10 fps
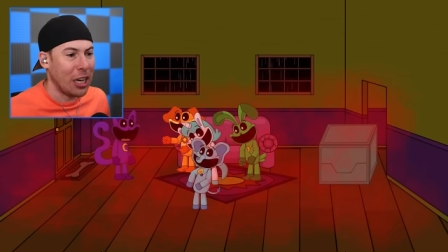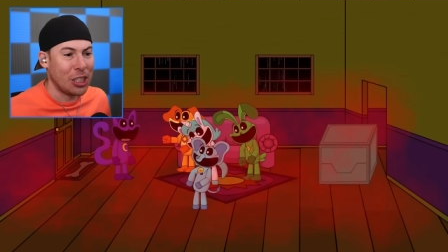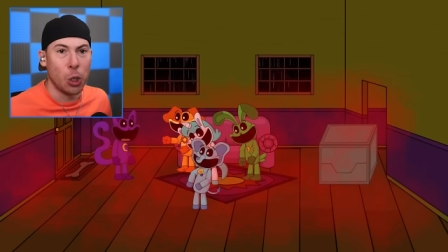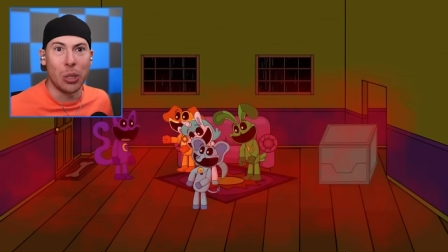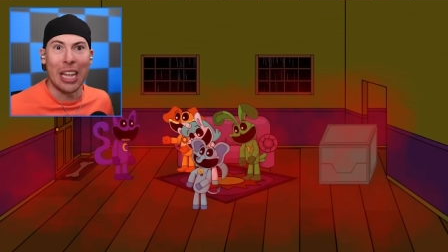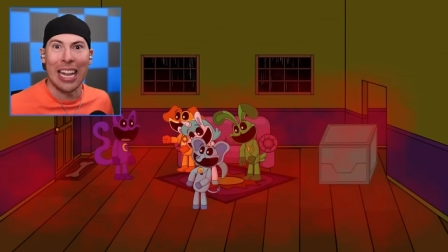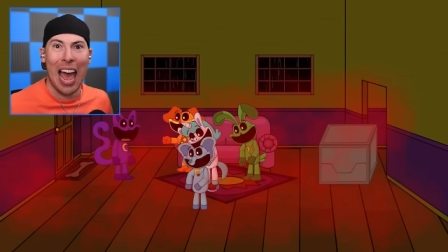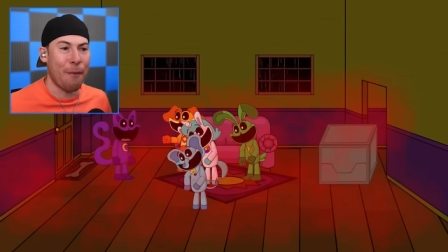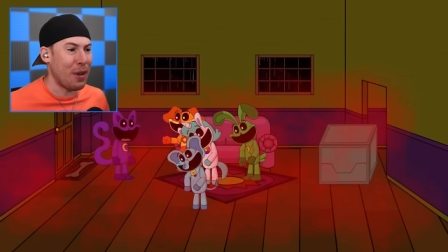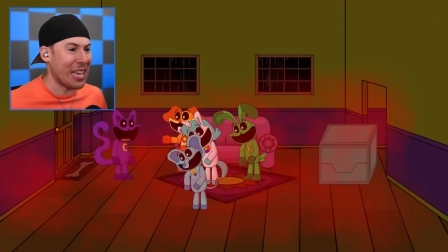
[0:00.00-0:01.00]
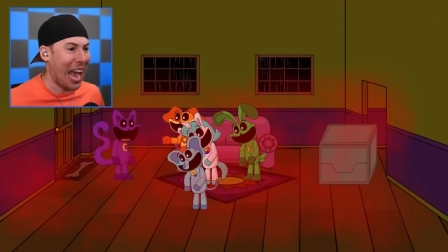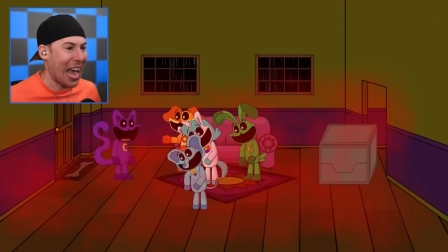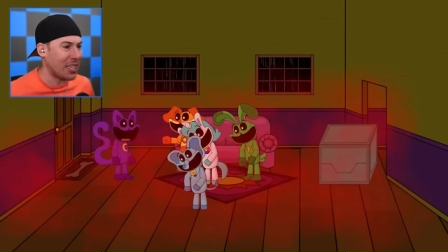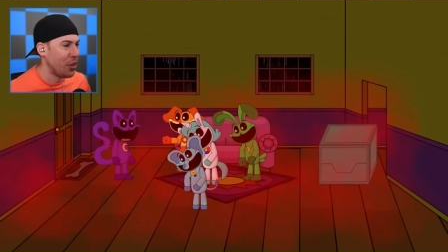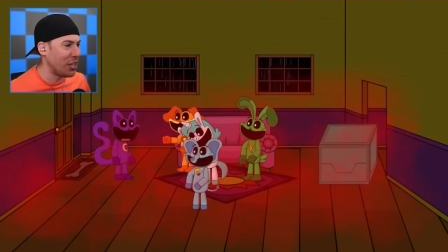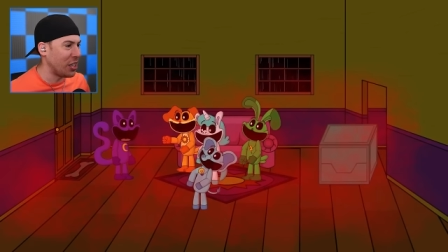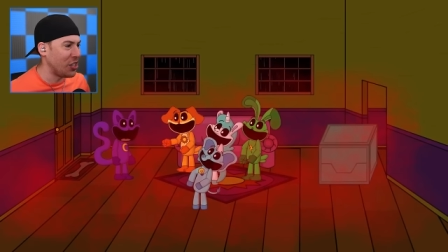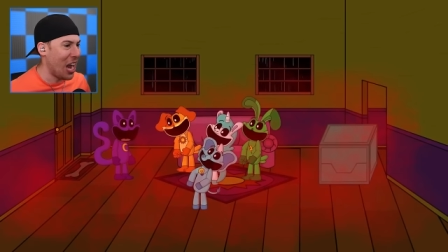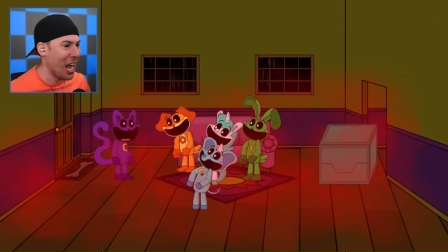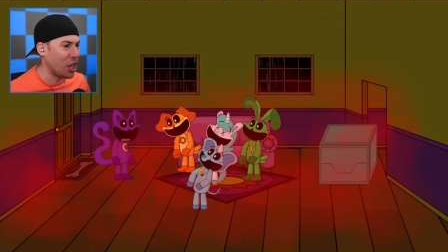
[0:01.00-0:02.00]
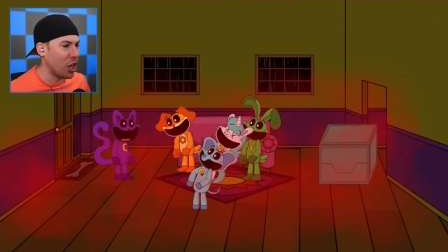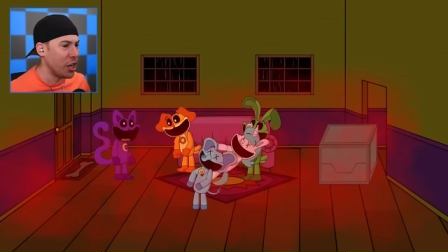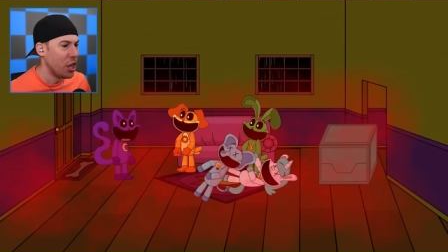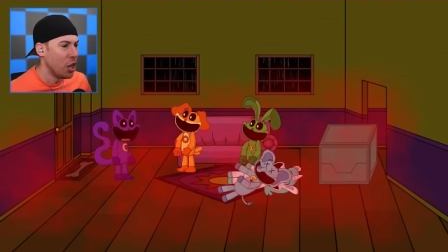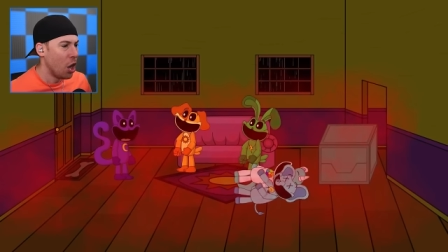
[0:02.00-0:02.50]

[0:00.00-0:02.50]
is using the laughing gas. This is not good.